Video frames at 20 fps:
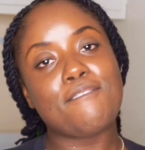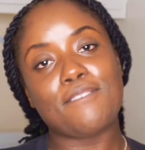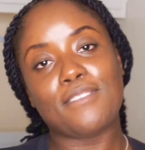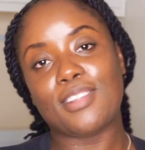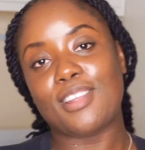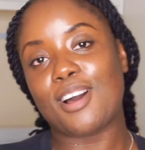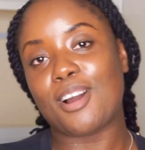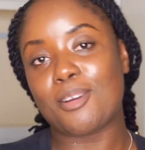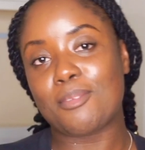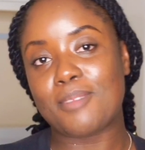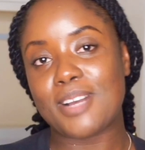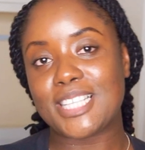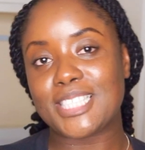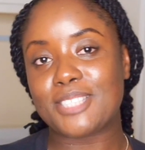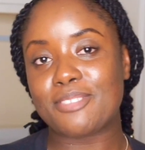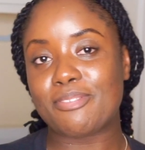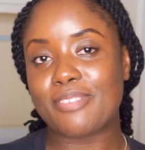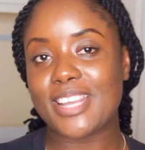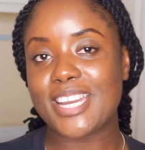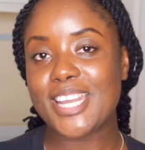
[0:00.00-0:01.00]
Vlogmas
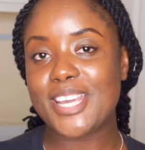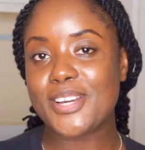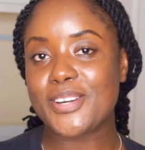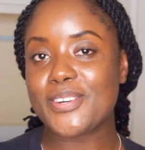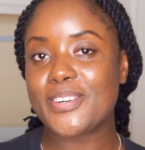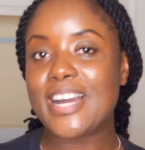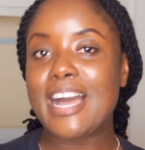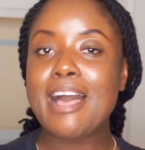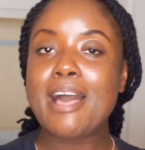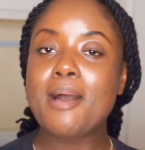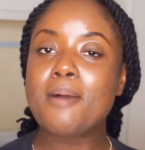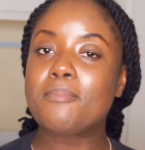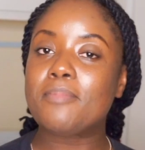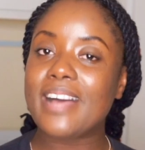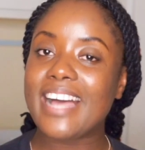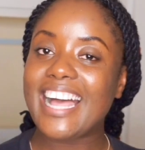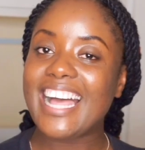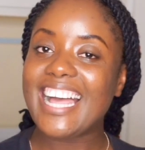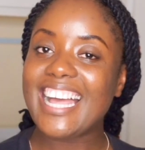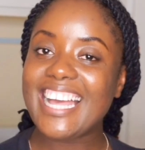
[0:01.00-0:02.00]
video.
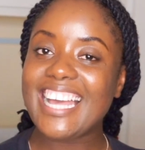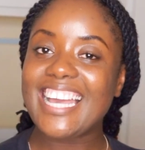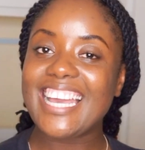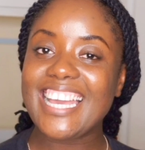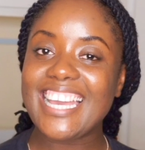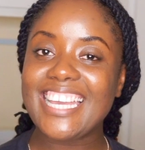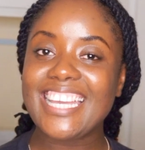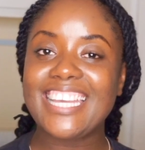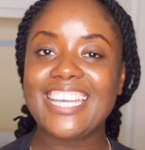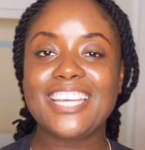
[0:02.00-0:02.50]
Bye!